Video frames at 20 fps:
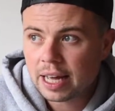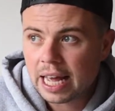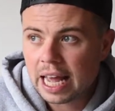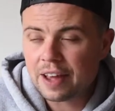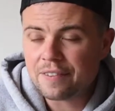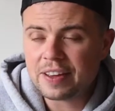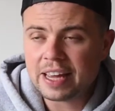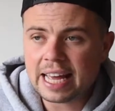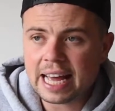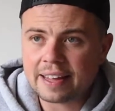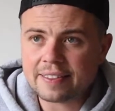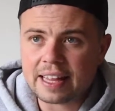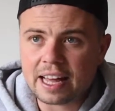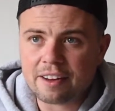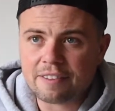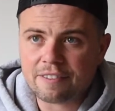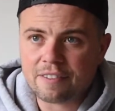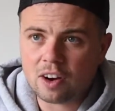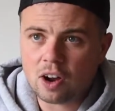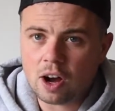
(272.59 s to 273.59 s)
If he had
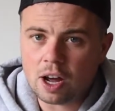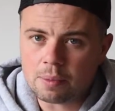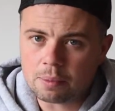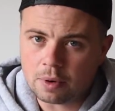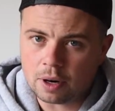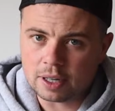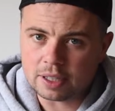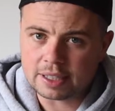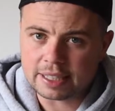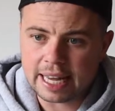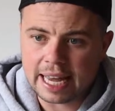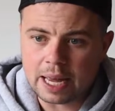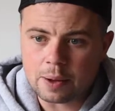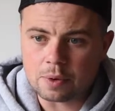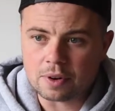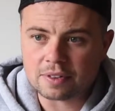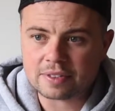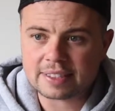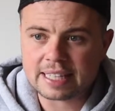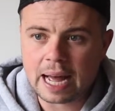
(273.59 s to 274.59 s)
that flight mindset, he
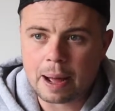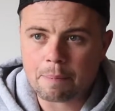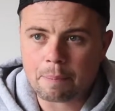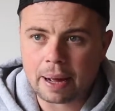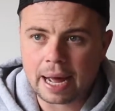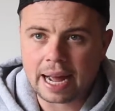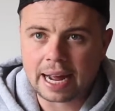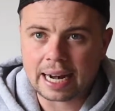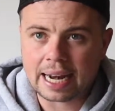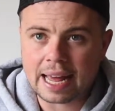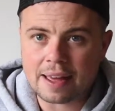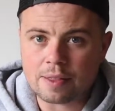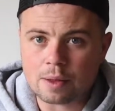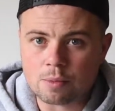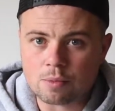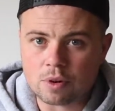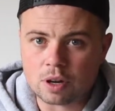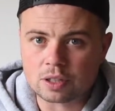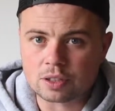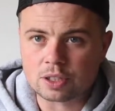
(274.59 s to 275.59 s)
would have sat back, let
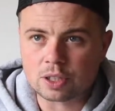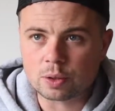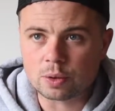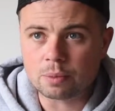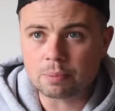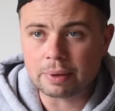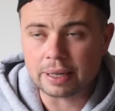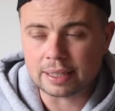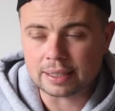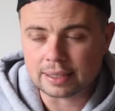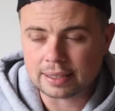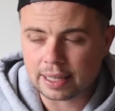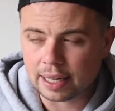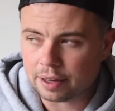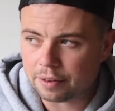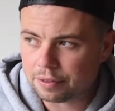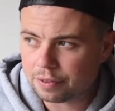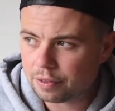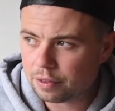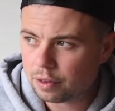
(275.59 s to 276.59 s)
them run 2 and been safe.